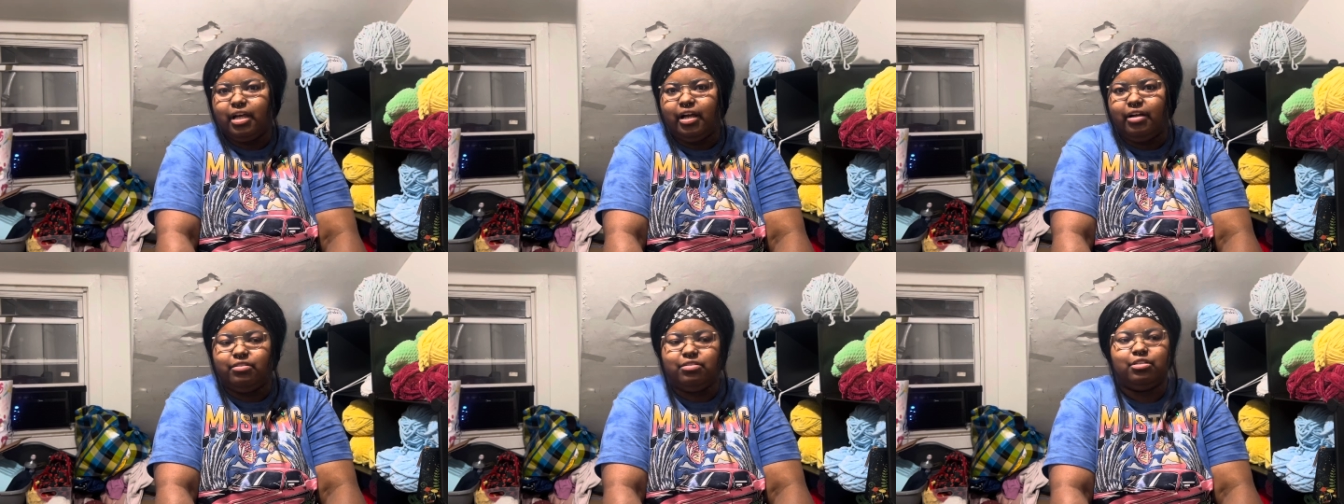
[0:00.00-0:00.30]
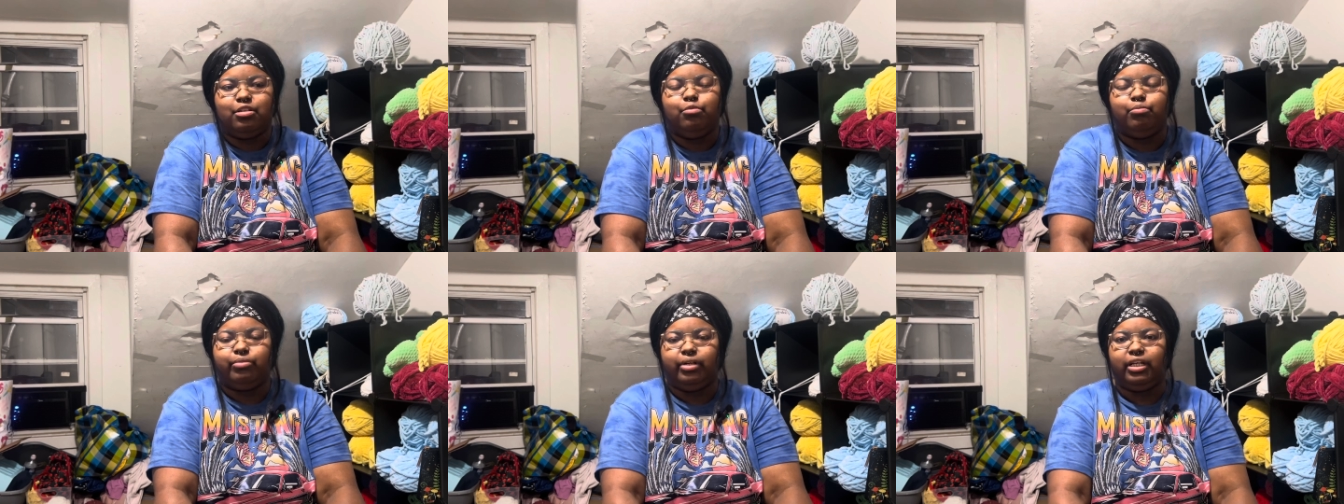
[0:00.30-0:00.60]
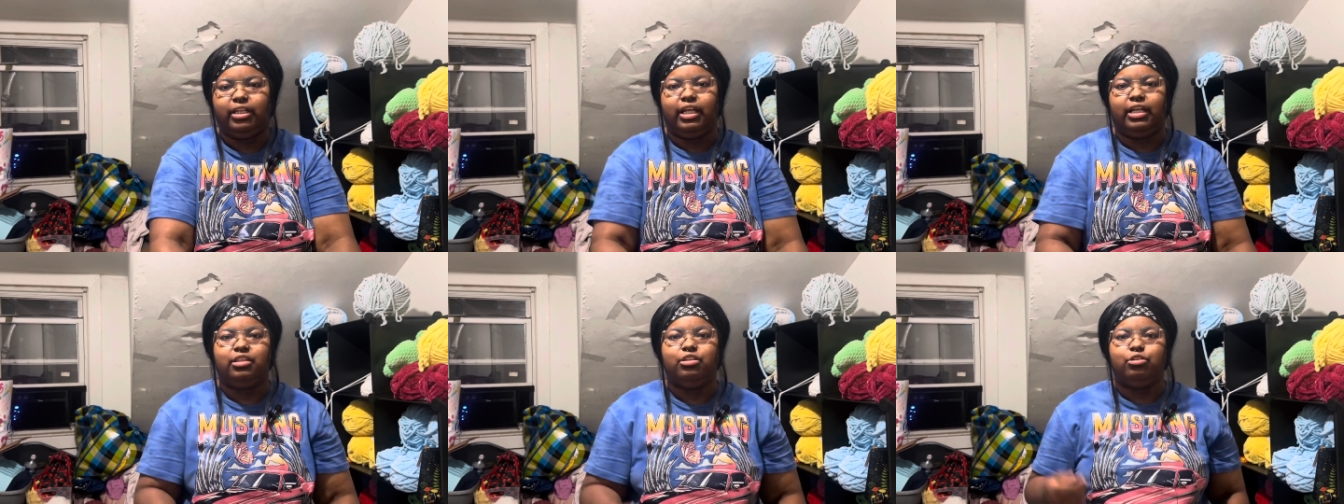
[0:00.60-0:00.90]
I was gonna
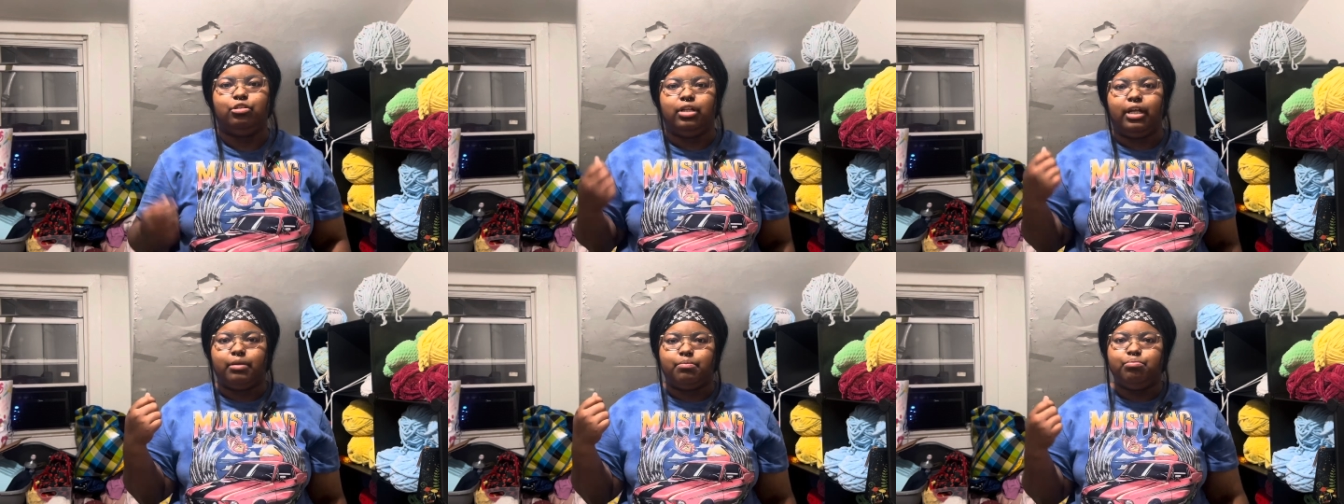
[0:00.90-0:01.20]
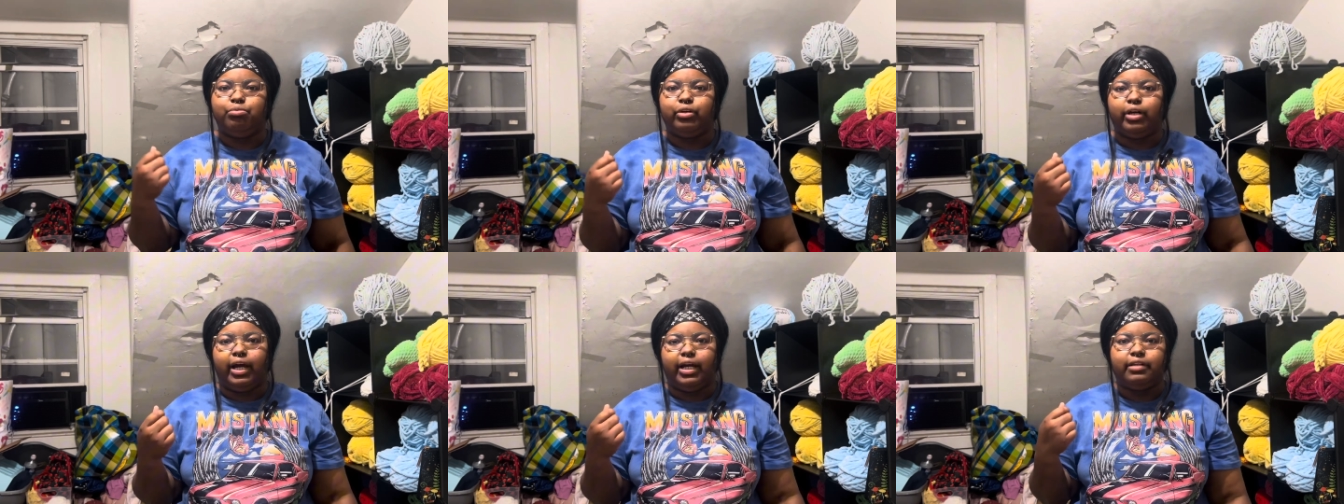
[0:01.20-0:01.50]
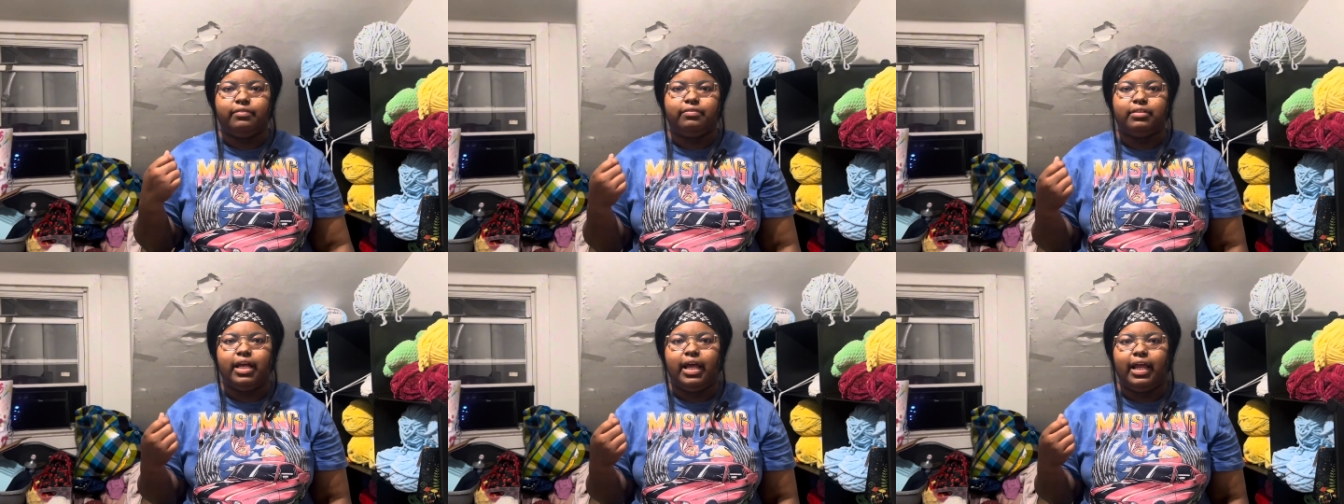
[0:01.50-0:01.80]
bring like little like
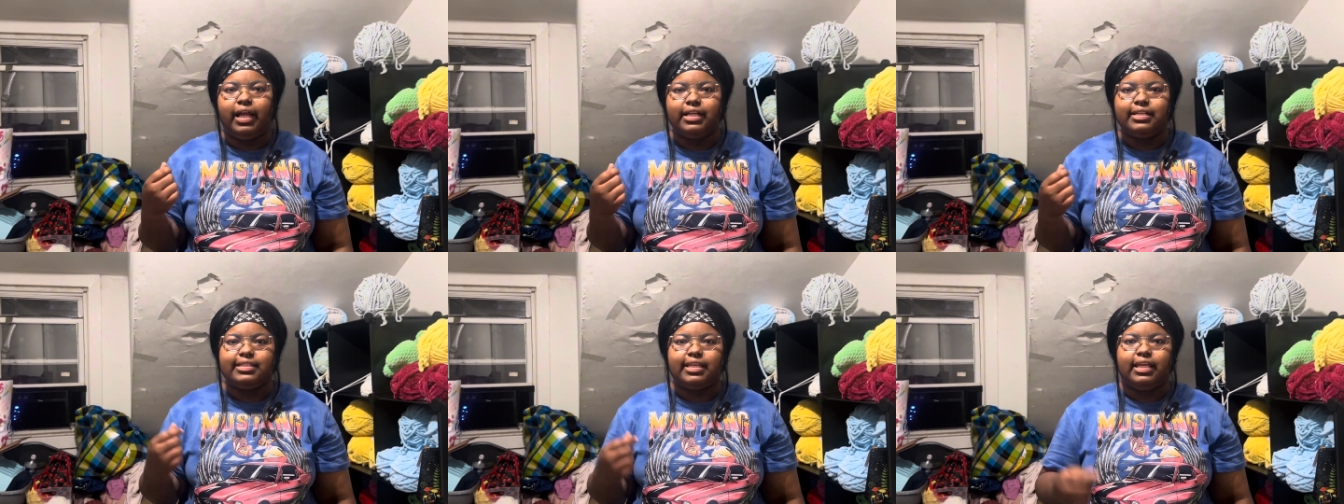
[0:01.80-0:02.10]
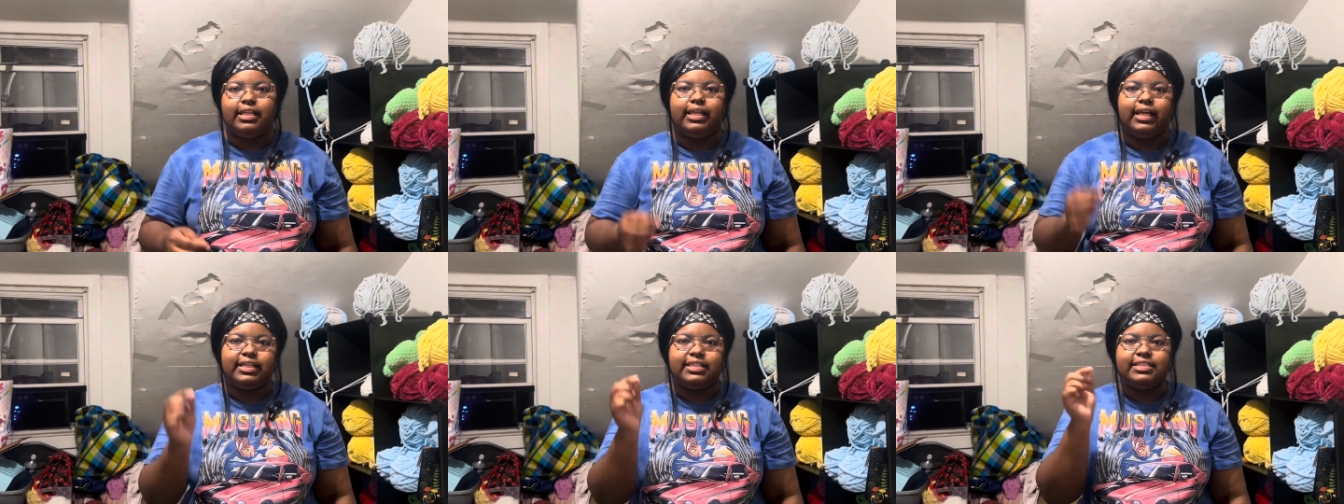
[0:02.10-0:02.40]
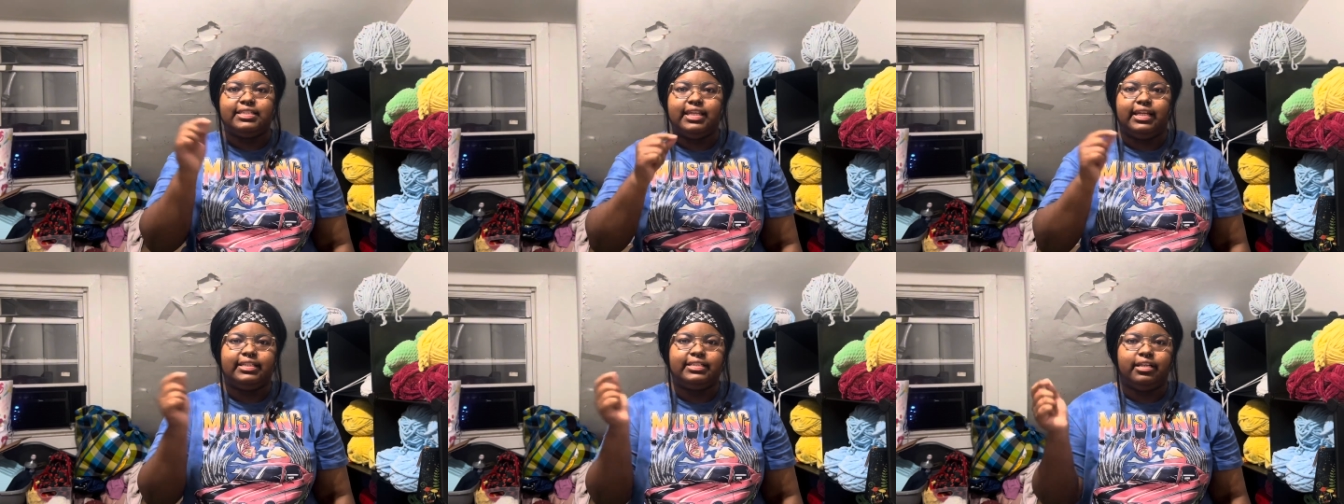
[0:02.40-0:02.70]
pride flags and like
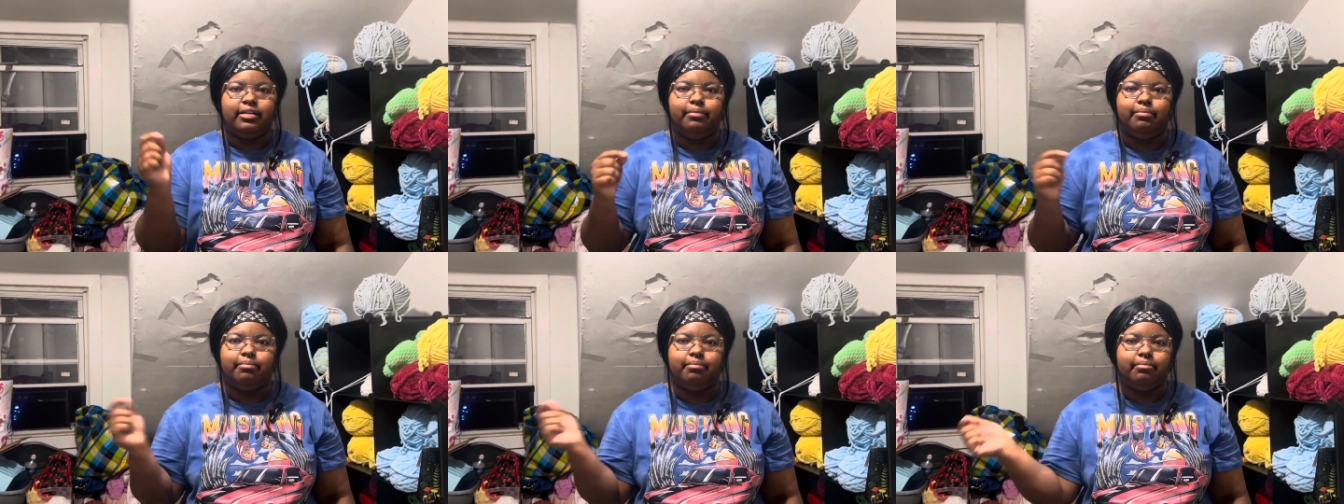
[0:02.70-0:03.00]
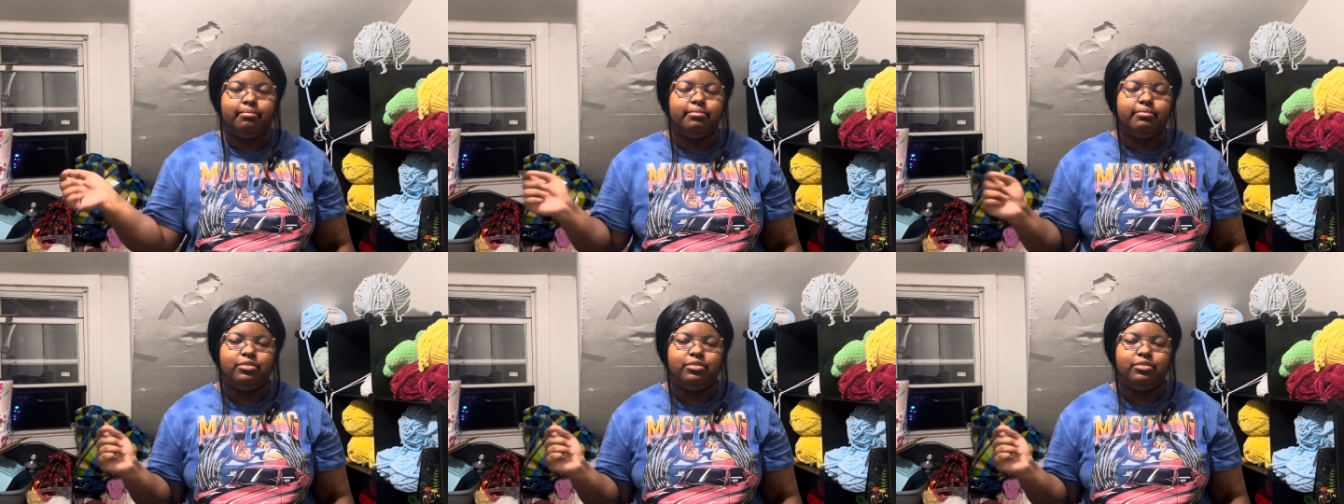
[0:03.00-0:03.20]
stick them